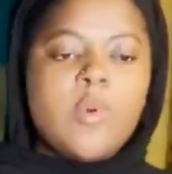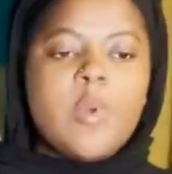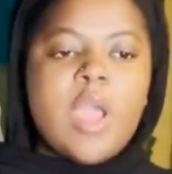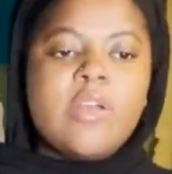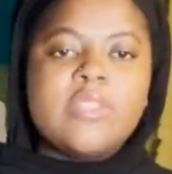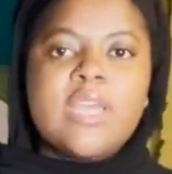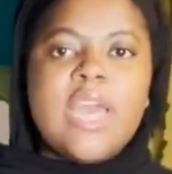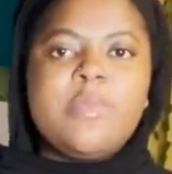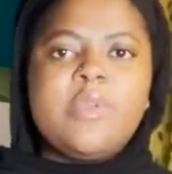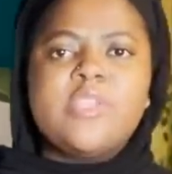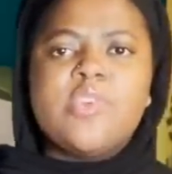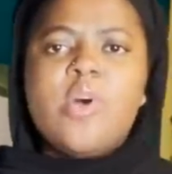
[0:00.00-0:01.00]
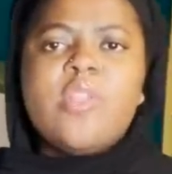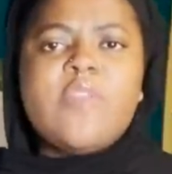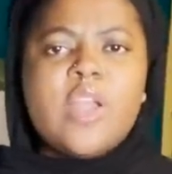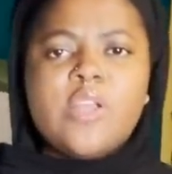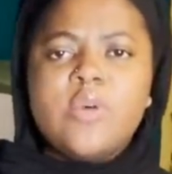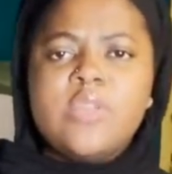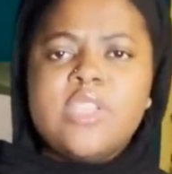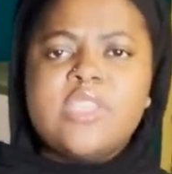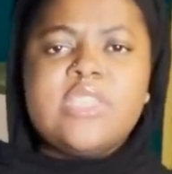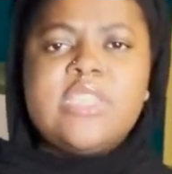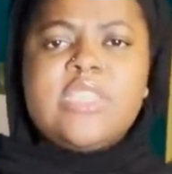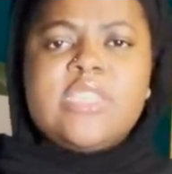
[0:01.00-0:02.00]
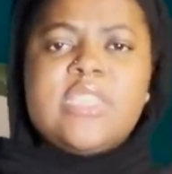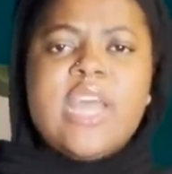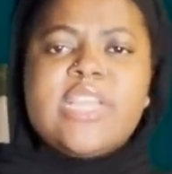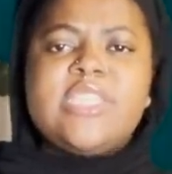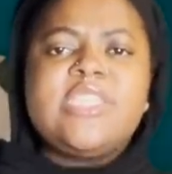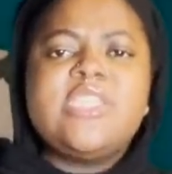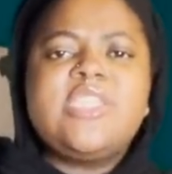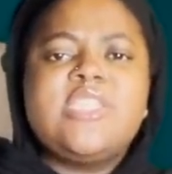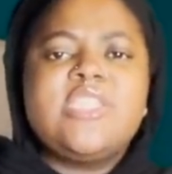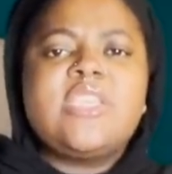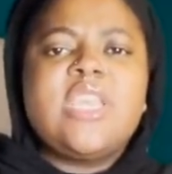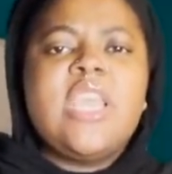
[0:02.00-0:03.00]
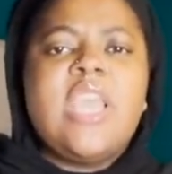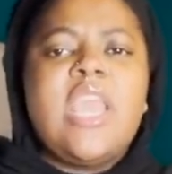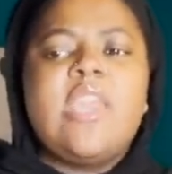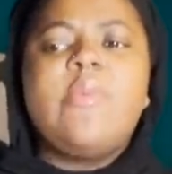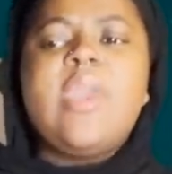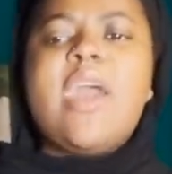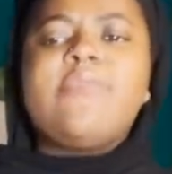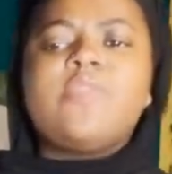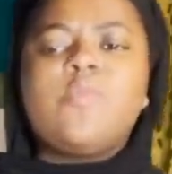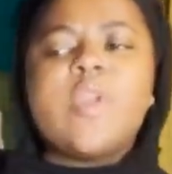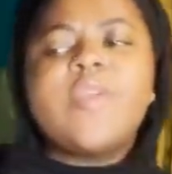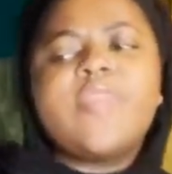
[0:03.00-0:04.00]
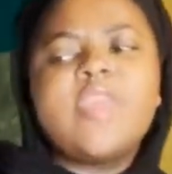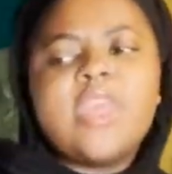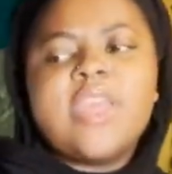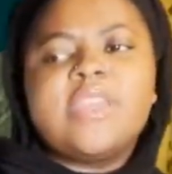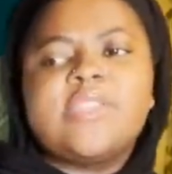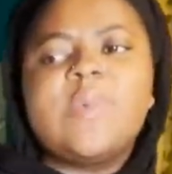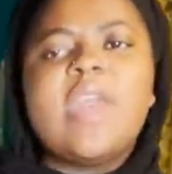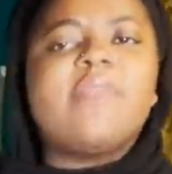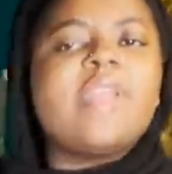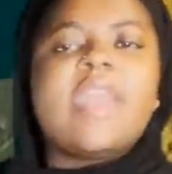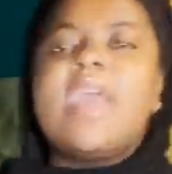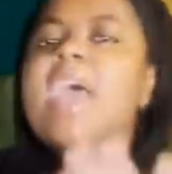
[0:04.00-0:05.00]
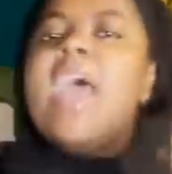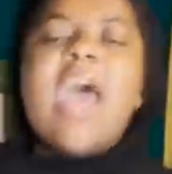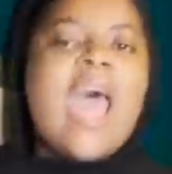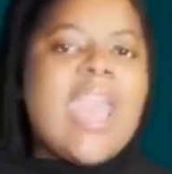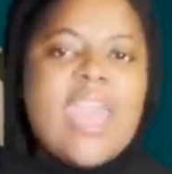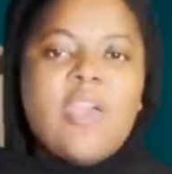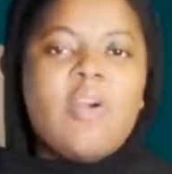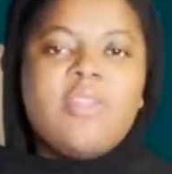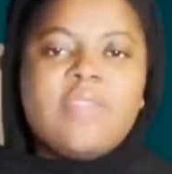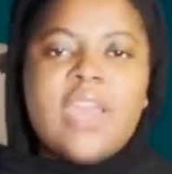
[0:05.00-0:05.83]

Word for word: when we're outside because all of our clothing just needs to like cinch us in and we have to wear this and we have like, I hate all of